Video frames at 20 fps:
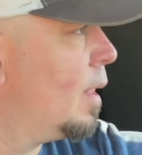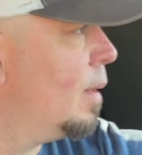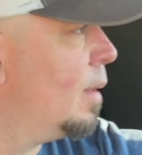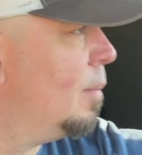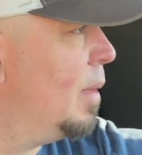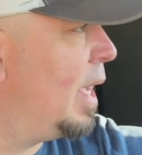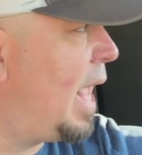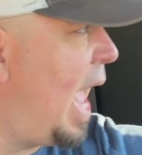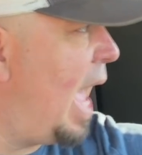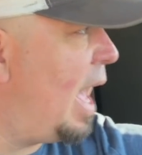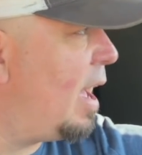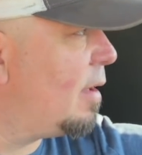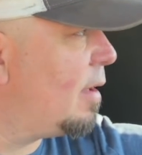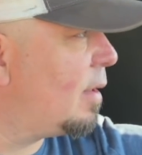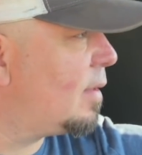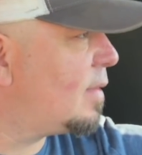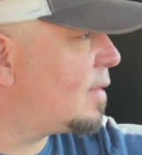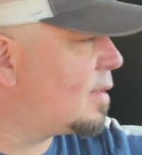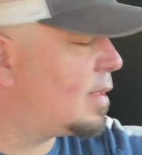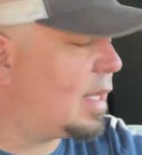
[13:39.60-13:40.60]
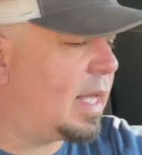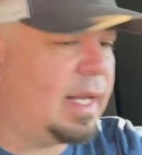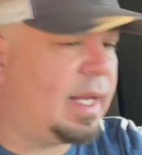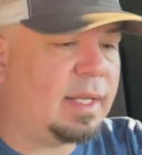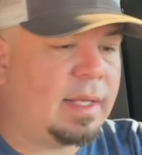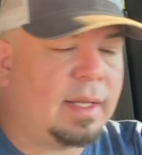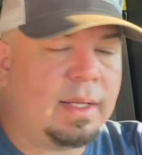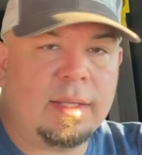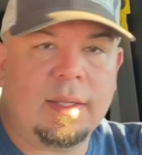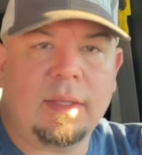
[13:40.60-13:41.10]
But yeah,
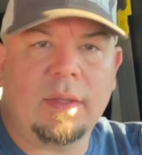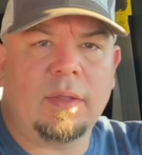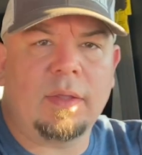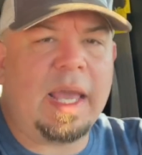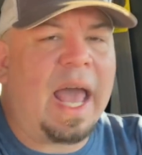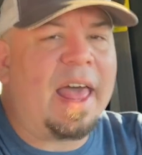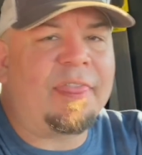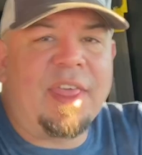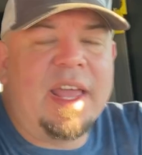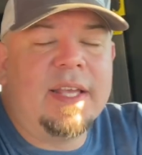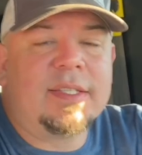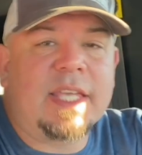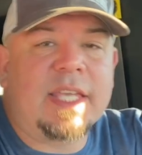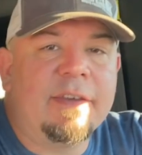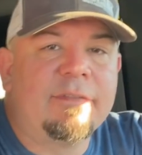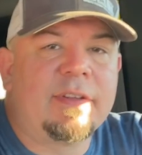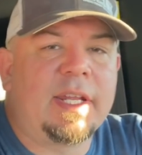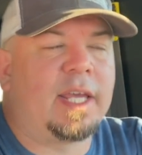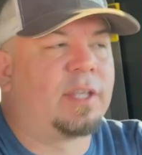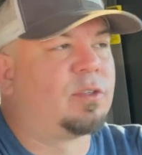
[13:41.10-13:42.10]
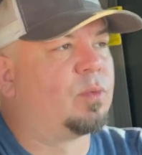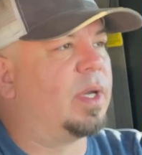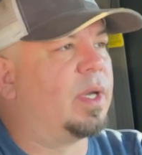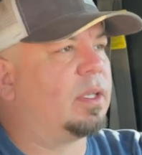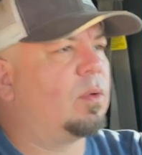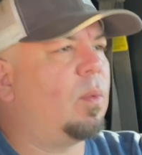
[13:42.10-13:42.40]
it got Thanksgiving next week.